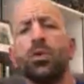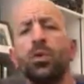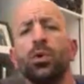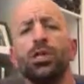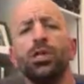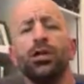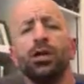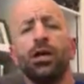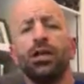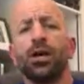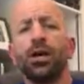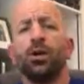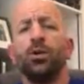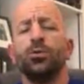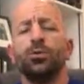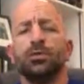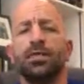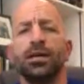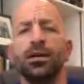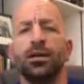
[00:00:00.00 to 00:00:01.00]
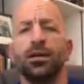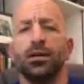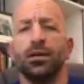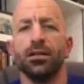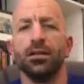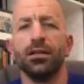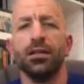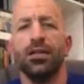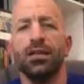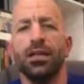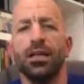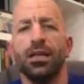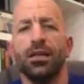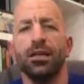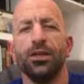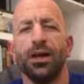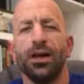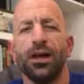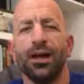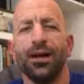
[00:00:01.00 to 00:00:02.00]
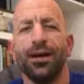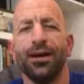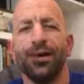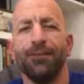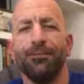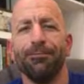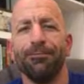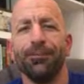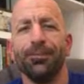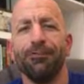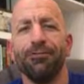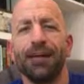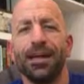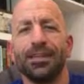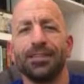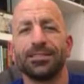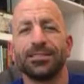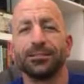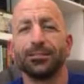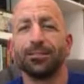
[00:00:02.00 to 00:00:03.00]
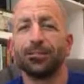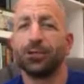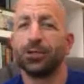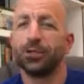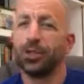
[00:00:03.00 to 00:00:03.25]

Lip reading: When you're at a hotel, you've got some